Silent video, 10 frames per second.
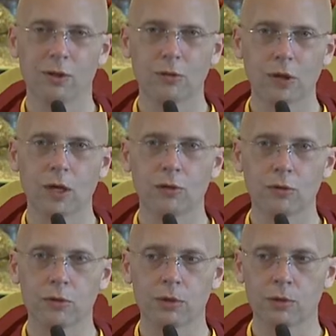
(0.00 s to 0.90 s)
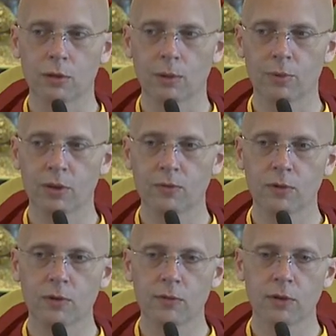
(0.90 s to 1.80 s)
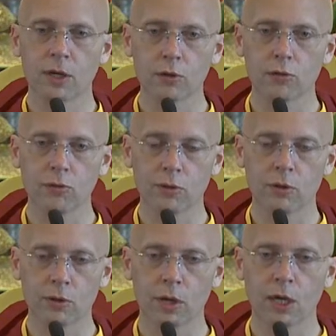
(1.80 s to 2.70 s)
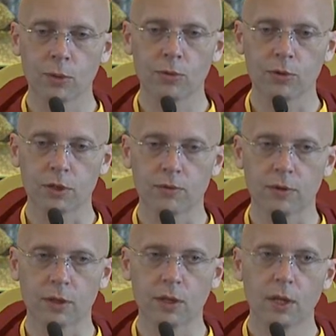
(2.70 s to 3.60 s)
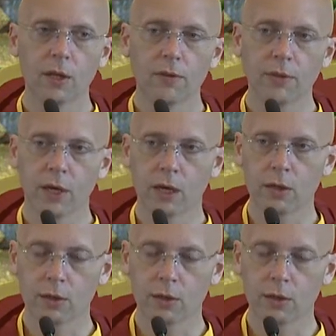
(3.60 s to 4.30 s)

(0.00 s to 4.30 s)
It's excellent to do that. But if you give the nicest thing you're able to give, then that